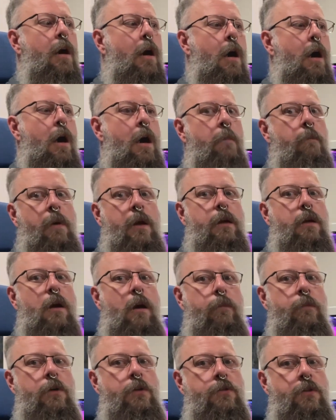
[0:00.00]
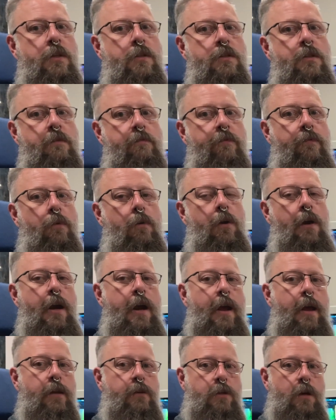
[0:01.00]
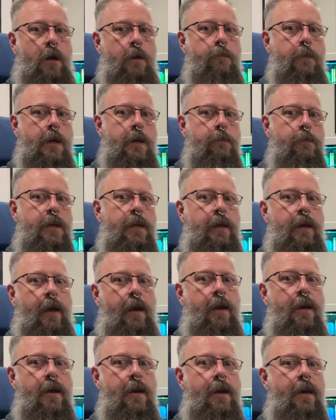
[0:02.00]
on my Commodore 64 and on my Amiga,